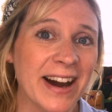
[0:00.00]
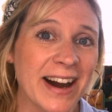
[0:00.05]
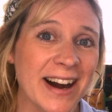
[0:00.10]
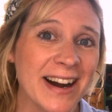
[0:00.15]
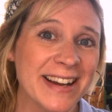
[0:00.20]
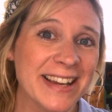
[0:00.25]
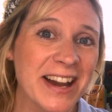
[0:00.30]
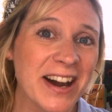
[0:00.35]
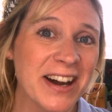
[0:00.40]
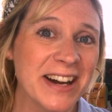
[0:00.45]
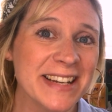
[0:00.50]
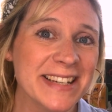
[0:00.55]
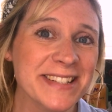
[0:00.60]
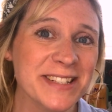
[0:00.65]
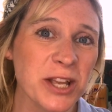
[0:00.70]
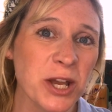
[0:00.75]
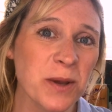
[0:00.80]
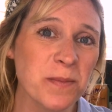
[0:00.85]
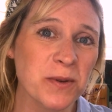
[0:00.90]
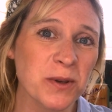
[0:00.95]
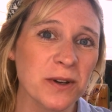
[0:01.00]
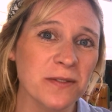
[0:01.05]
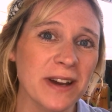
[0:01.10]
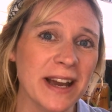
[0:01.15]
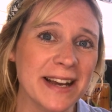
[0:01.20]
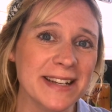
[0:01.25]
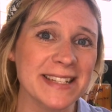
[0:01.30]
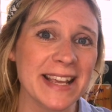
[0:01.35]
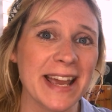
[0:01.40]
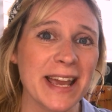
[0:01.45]
Hi guys, hope you have
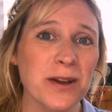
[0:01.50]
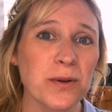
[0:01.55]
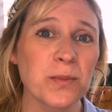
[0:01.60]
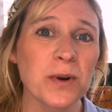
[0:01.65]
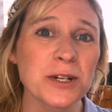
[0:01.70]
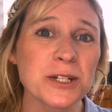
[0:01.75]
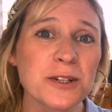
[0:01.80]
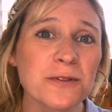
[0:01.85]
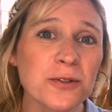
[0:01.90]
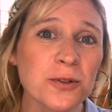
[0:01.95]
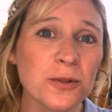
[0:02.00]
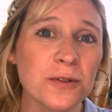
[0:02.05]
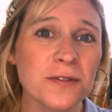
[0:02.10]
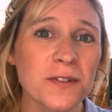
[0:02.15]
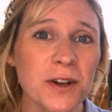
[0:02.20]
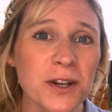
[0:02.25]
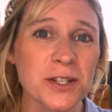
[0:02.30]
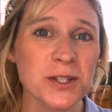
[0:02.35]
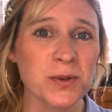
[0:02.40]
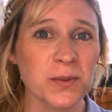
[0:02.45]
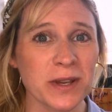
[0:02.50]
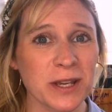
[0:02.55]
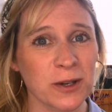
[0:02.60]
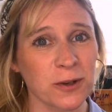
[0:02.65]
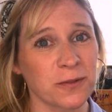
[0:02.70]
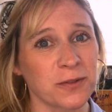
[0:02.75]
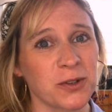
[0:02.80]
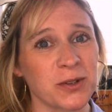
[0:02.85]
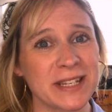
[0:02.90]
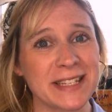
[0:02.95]
had a wonderful first week
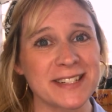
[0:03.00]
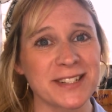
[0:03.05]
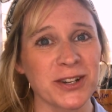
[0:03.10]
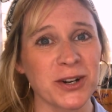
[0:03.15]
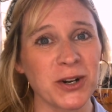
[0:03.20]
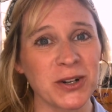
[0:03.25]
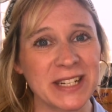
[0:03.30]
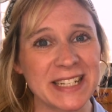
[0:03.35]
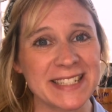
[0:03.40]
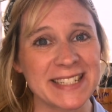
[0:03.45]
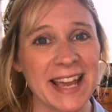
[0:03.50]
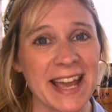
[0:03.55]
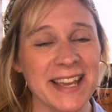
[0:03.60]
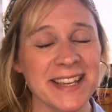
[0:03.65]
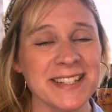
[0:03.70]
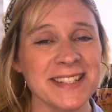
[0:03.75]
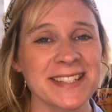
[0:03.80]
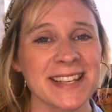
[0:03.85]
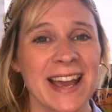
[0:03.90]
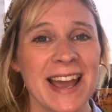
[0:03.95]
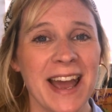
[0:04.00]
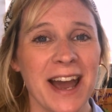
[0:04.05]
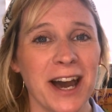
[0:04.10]
of your Easter holidays.